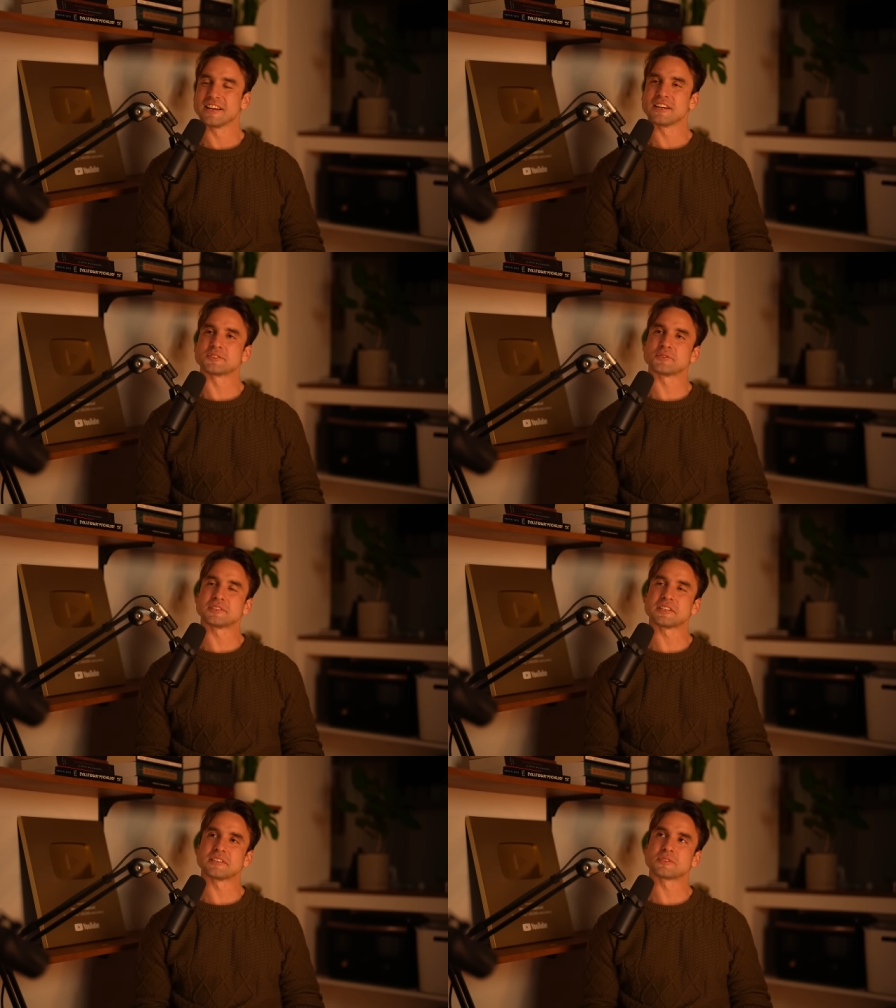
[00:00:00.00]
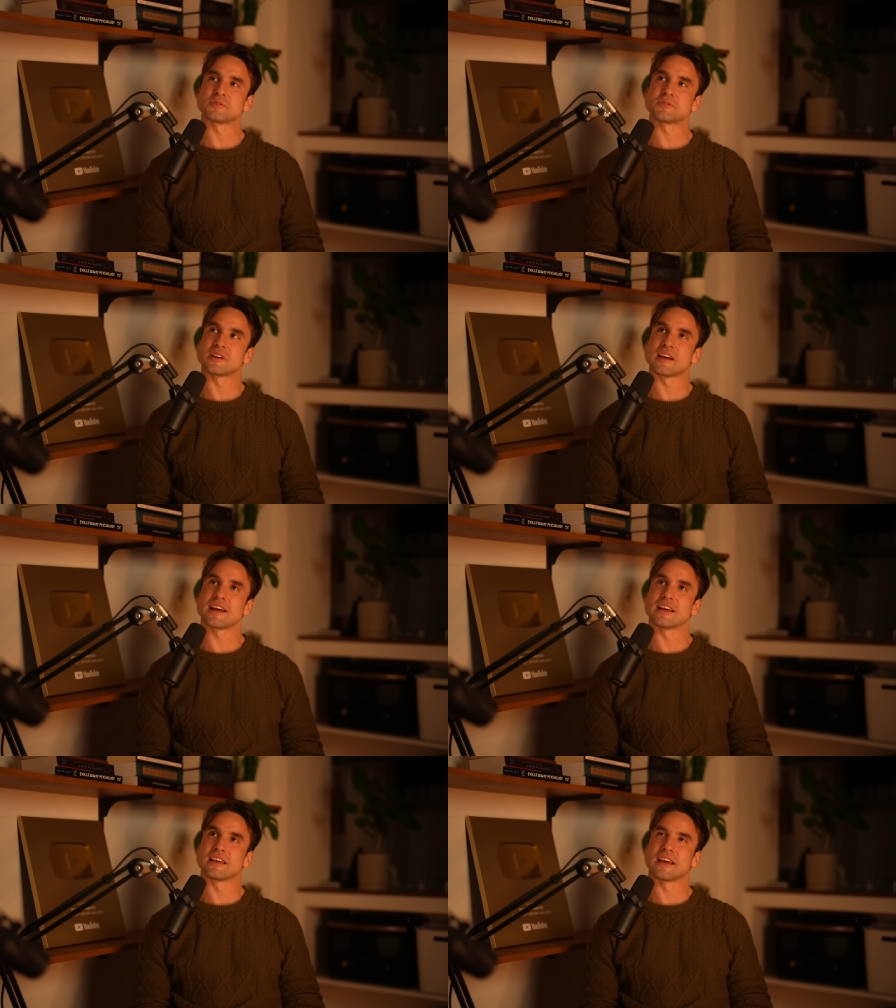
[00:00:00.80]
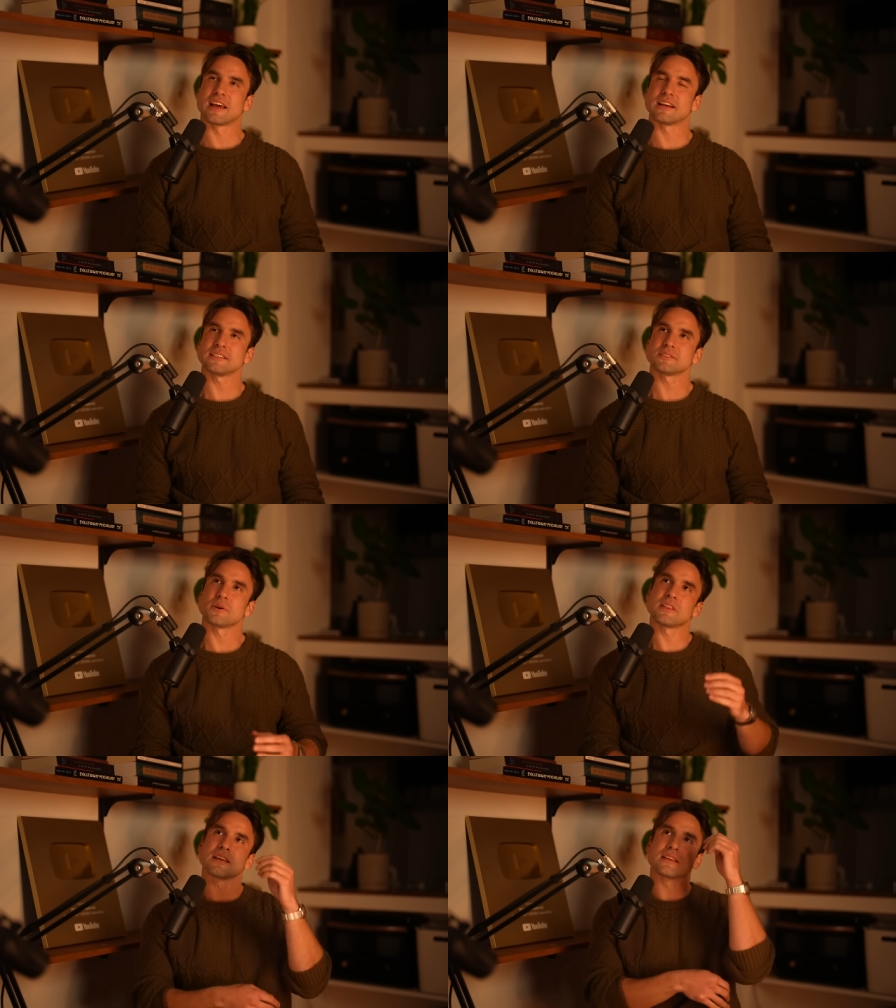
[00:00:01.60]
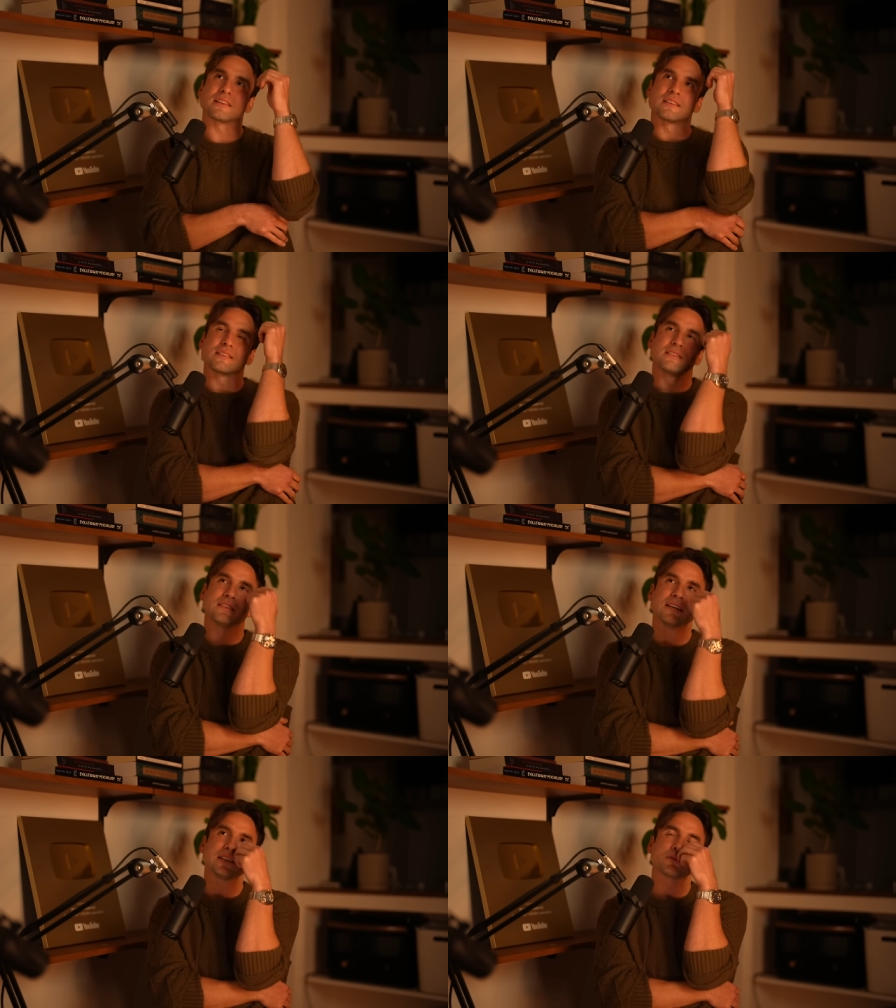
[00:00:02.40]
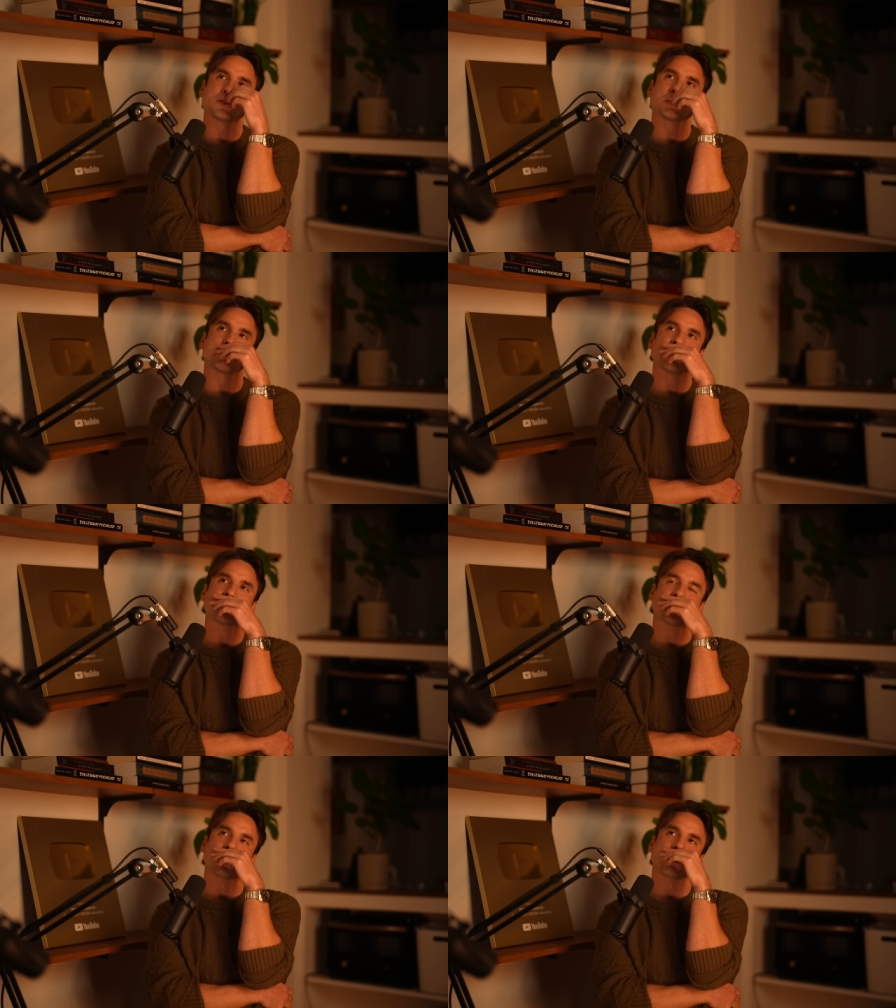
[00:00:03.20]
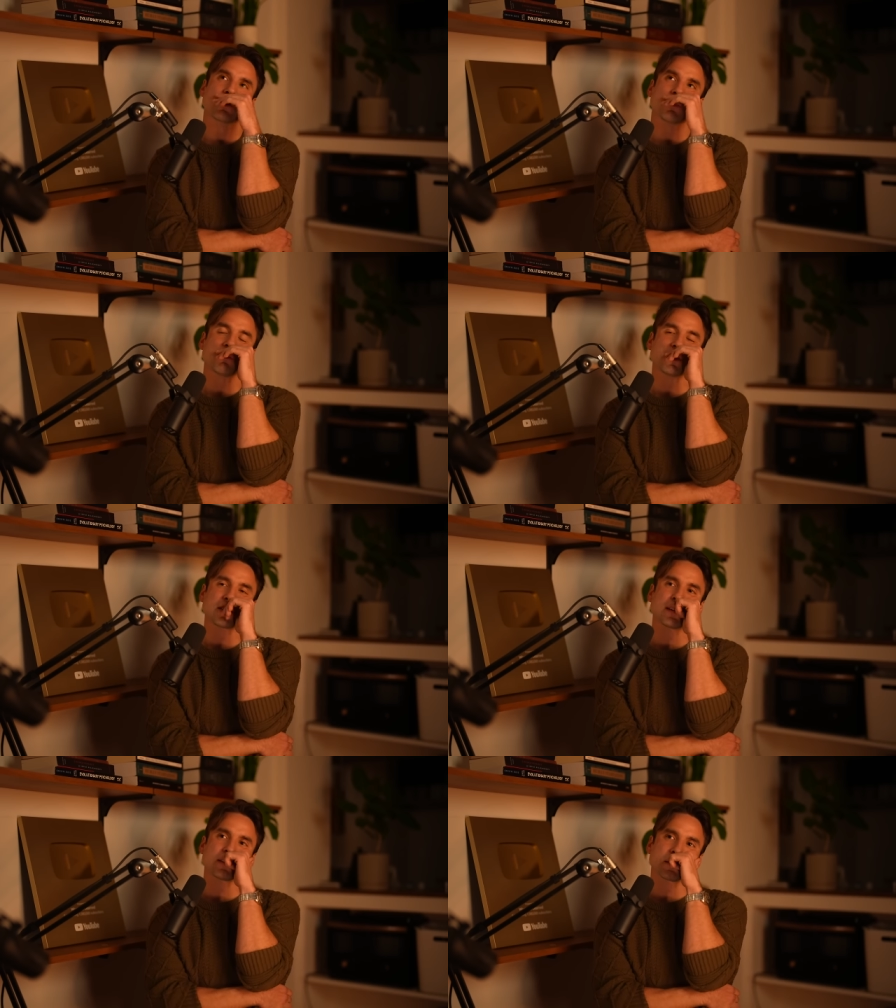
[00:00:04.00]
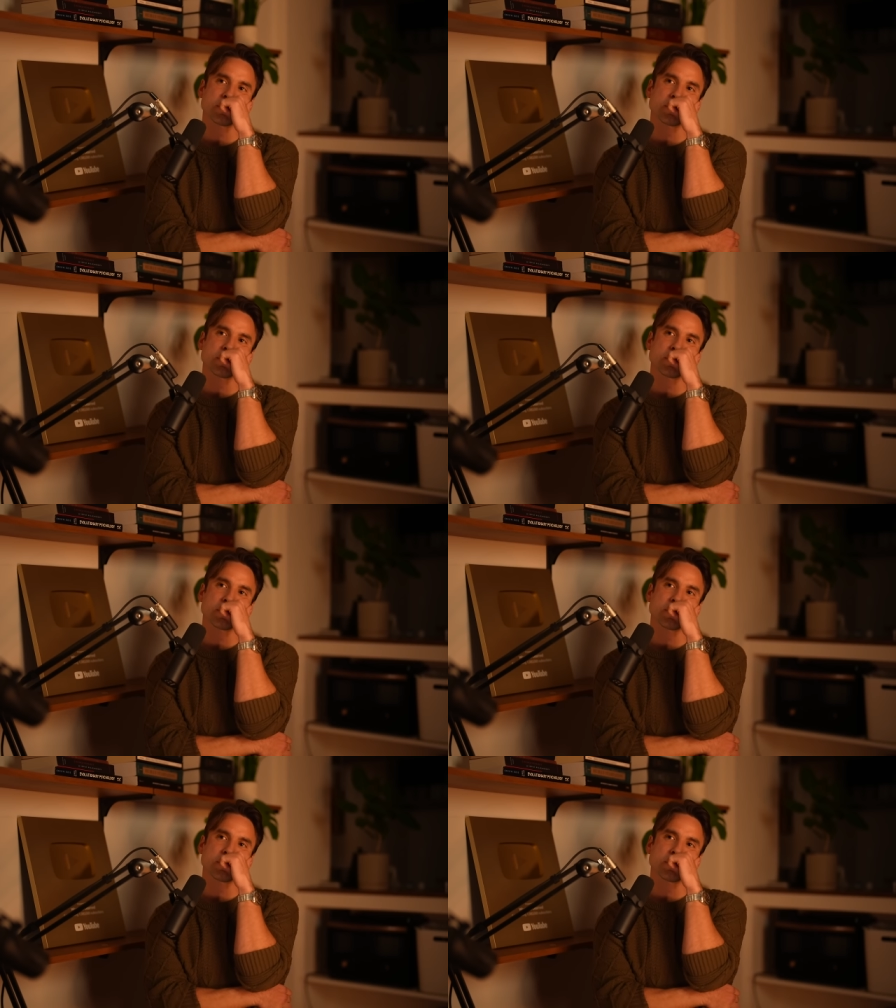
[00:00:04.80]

So it's so I guess the way that links with spirituality, or maybe it doesn't,